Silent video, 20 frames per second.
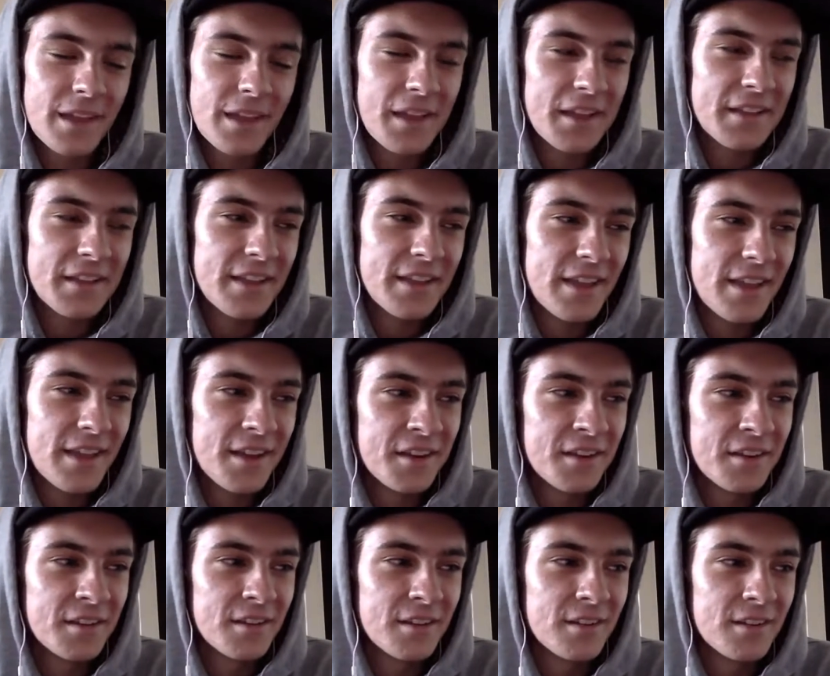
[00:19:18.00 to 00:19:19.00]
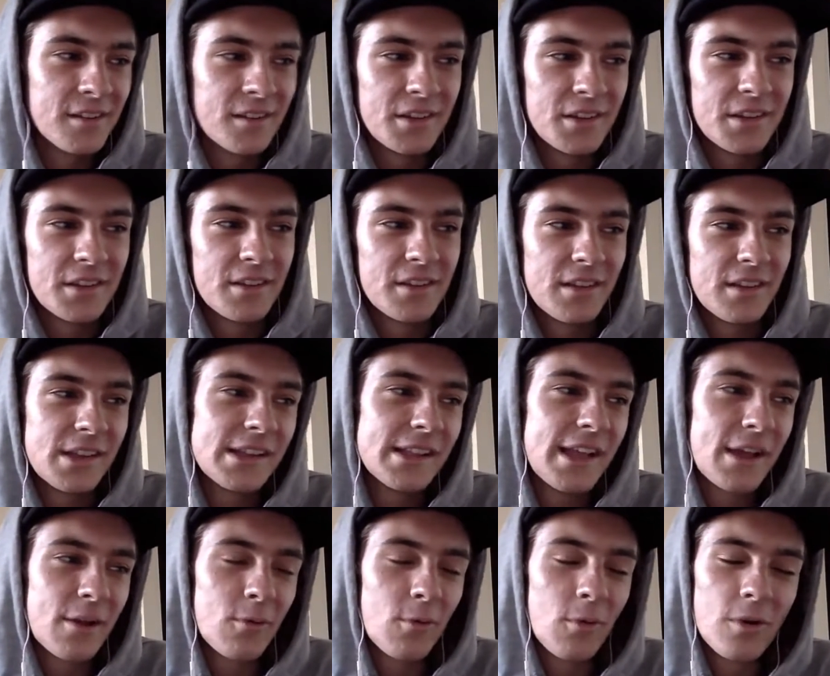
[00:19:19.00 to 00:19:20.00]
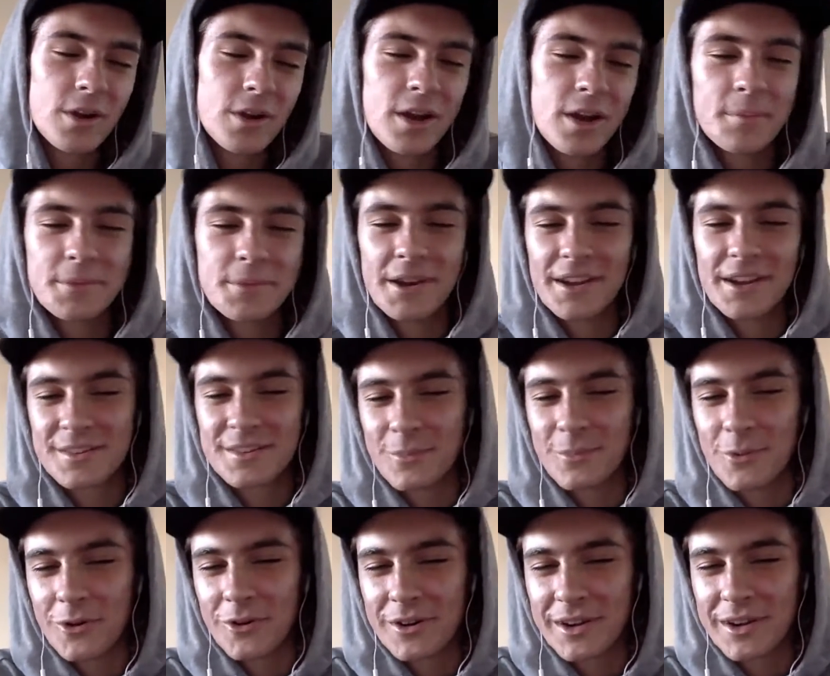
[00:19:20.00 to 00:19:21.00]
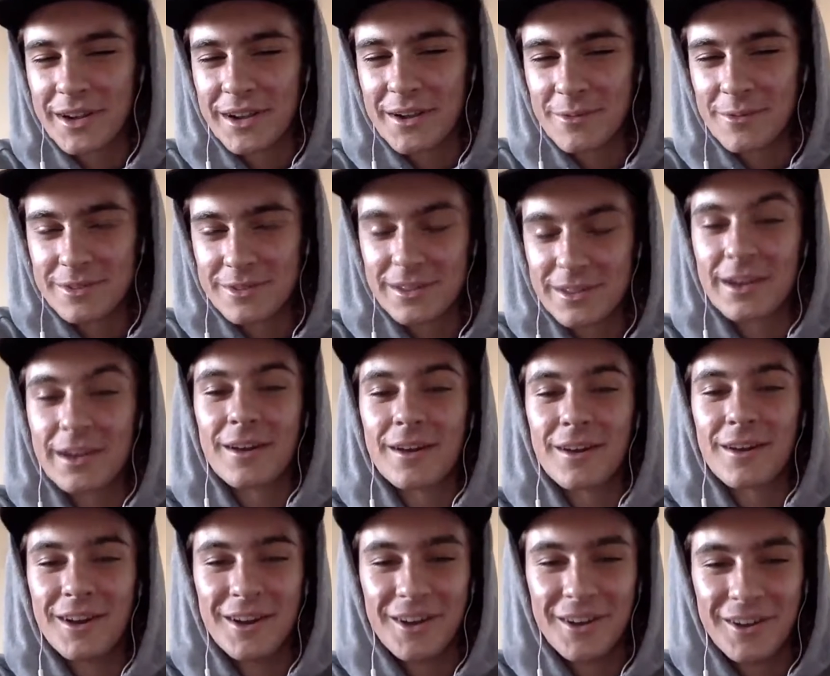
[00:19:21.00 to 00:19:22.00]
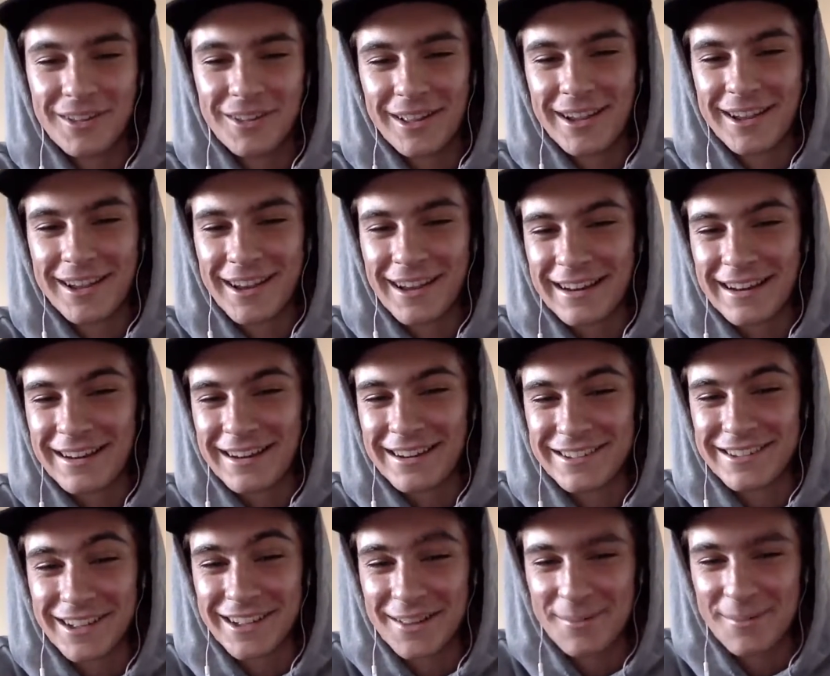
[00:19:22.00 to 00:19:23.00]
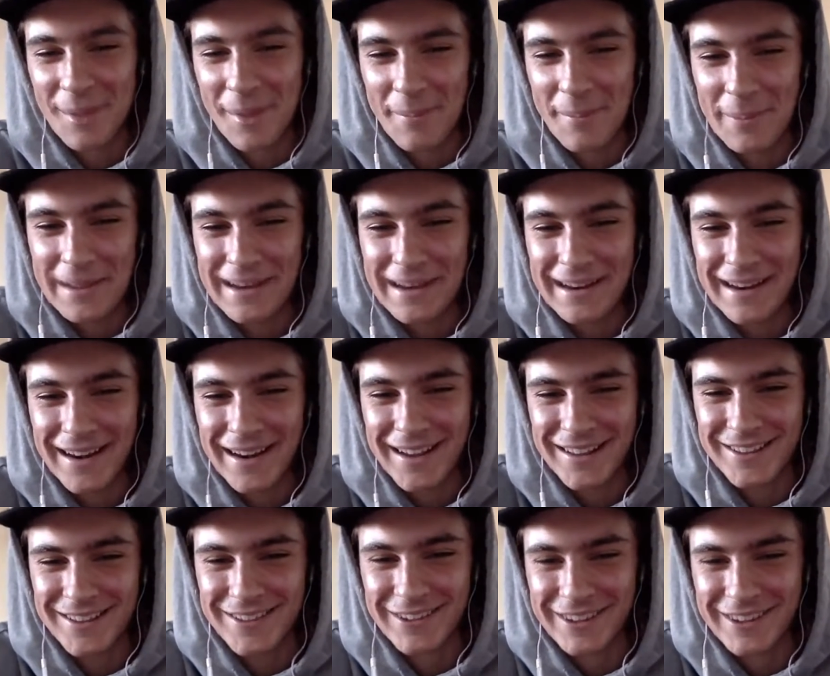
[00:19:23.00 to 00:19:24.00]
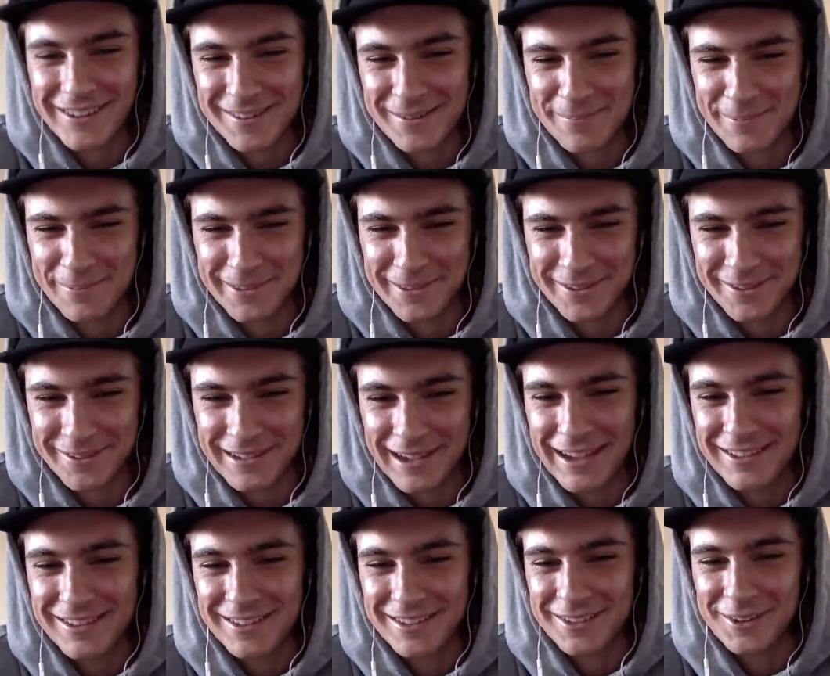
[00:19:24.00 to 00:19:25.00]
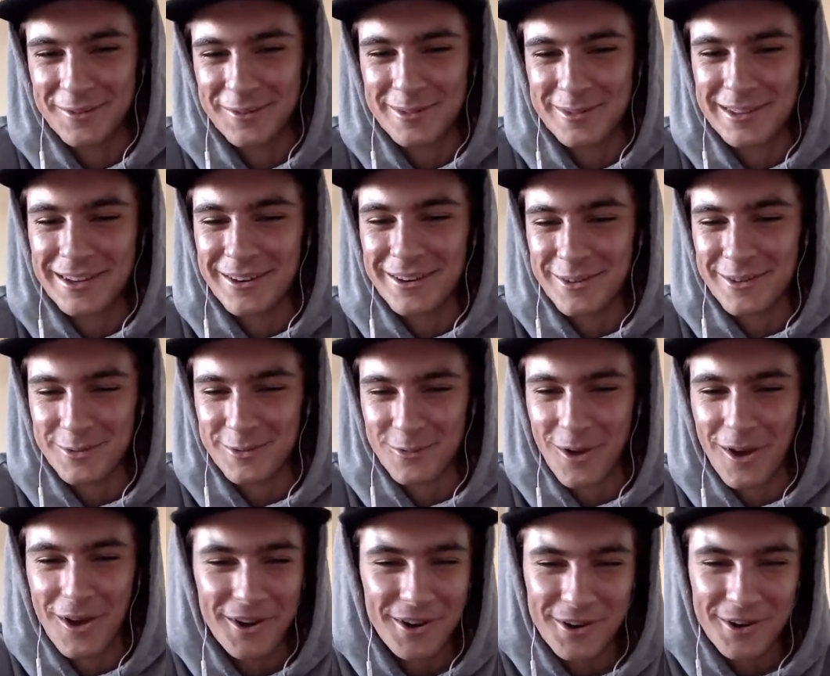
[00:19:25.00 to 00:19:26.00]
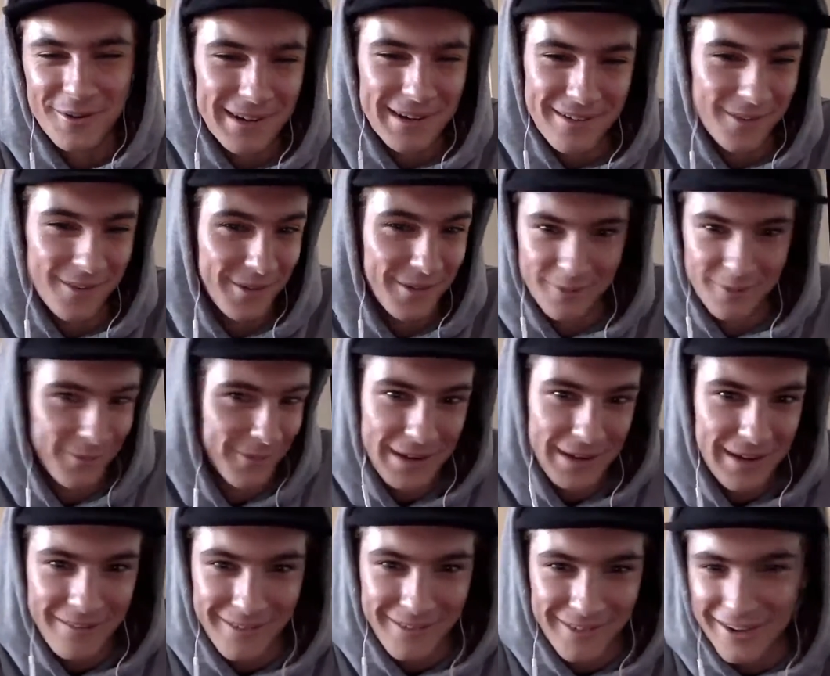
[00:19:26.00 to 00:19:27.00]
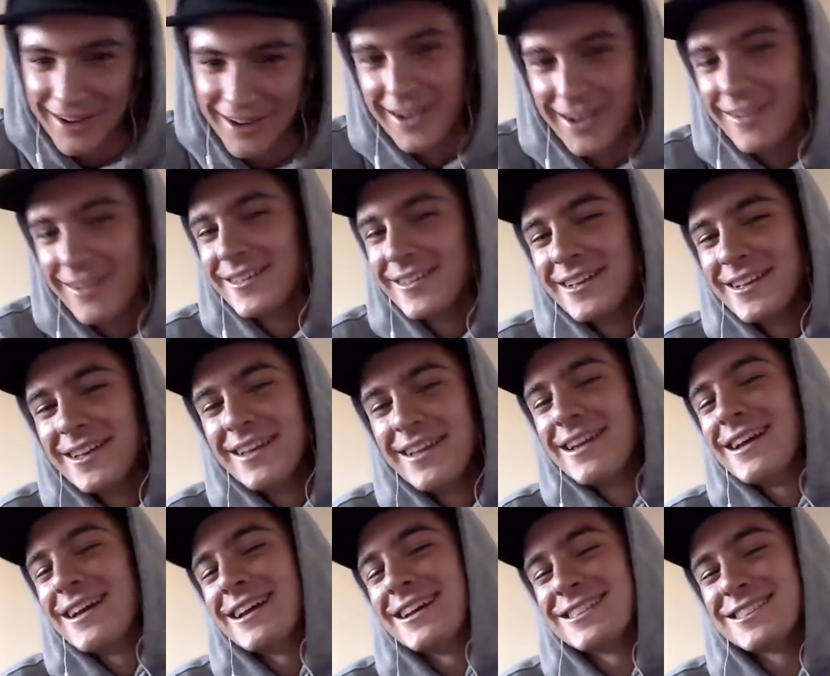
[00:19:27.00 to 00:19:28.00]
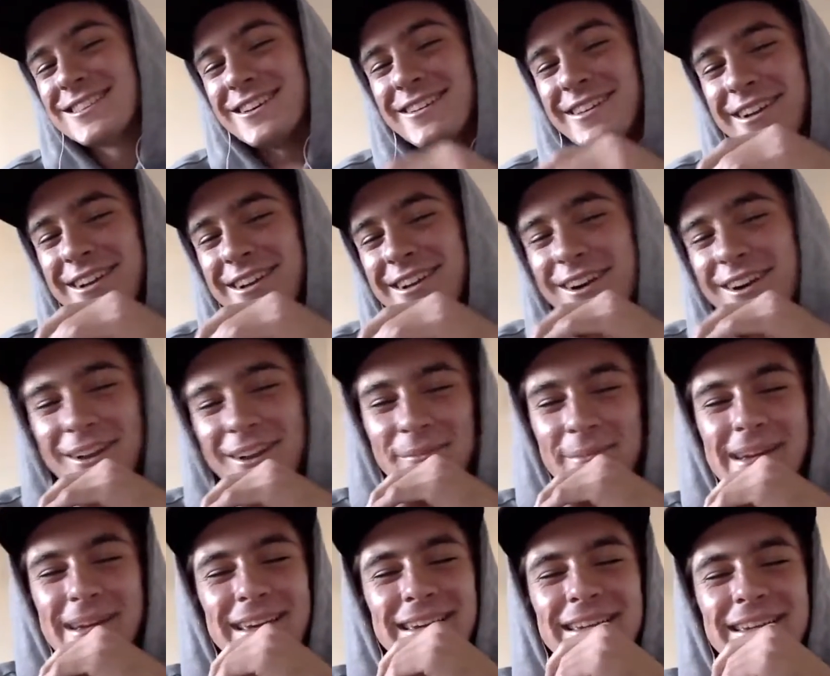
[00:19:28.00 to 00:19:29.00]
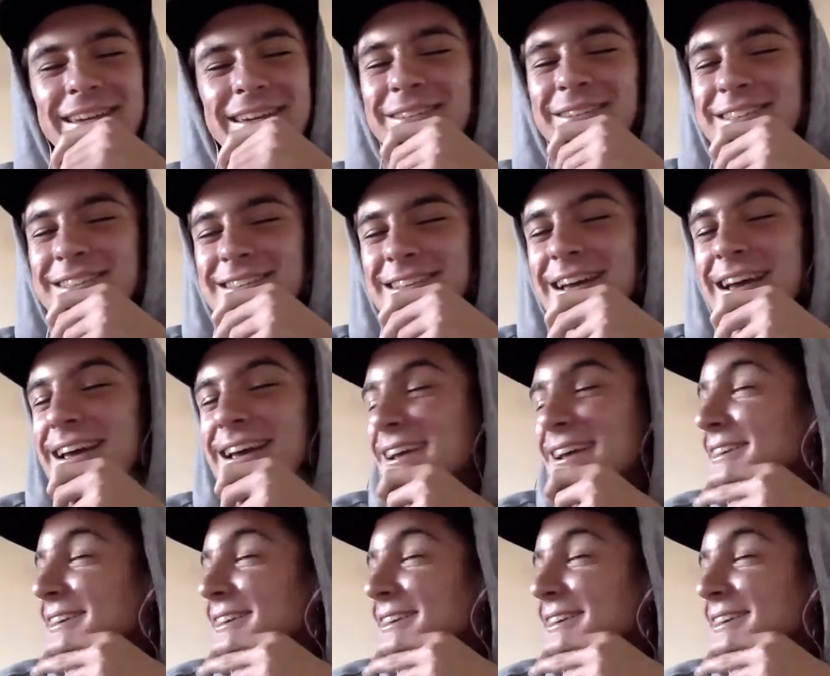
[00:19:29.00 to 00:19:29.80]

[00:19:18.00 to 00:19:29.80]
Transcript: and then he like woke up the next morning and was like, "Uh-oh, like I need to tell him I peed in it so he doesn't put those ice cubes into his water or whatever, you know." And so he called Mickey and was like,